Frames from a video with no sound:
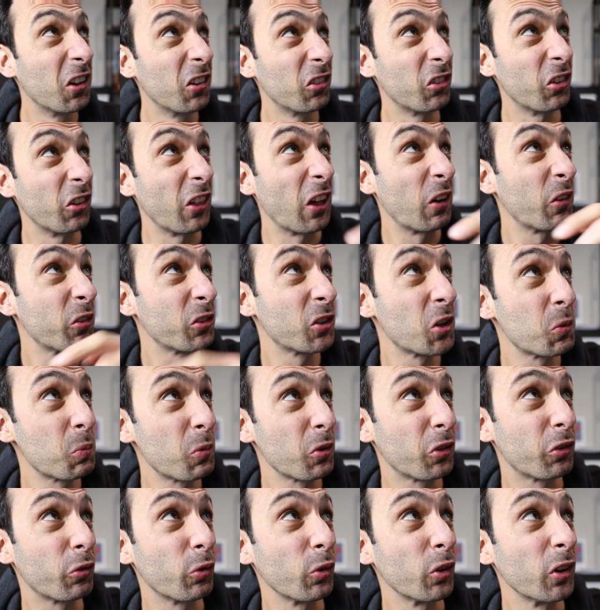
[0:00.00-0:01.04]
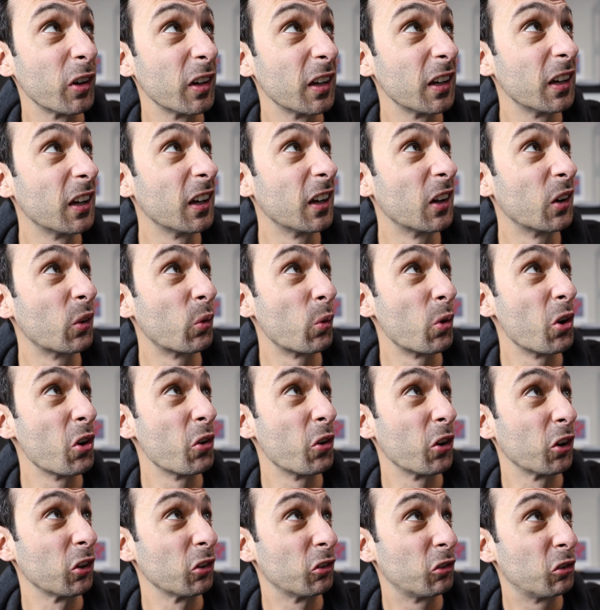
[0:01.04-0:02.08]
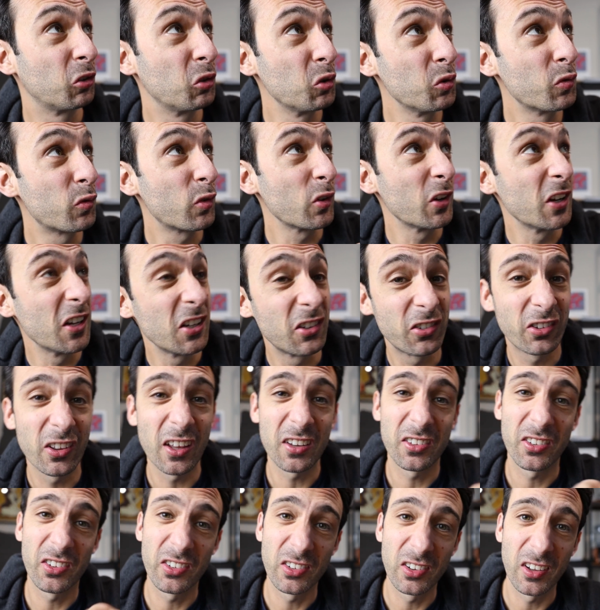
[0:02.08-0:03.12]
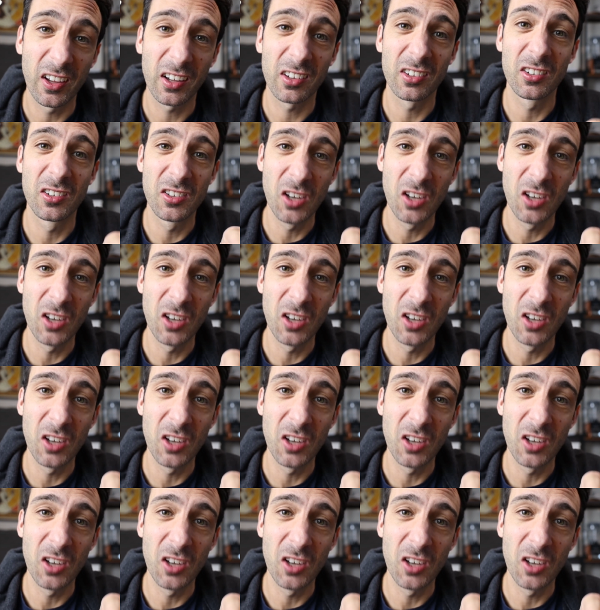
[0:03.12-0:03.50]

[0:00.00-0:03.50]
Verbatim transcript: So that was number three. We're doing two for each, that's six,